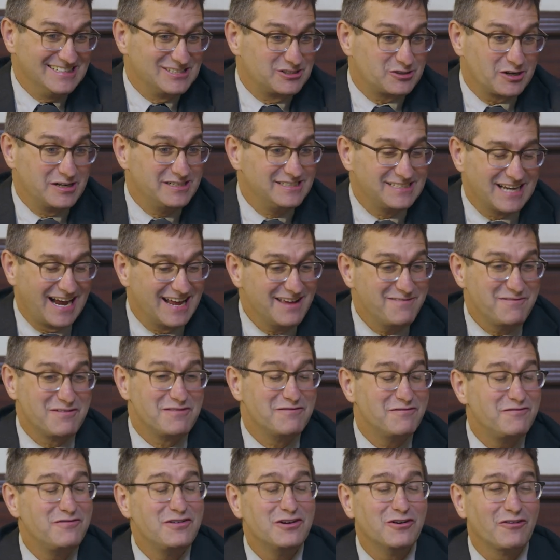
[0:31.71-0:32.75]
It's strange. I
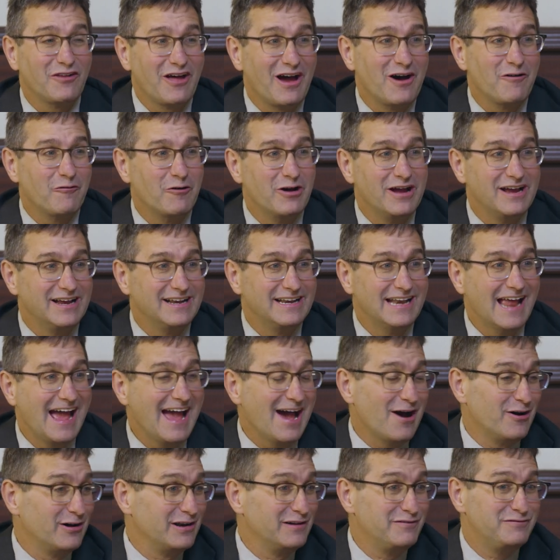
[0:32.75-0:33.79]
even feel that way now.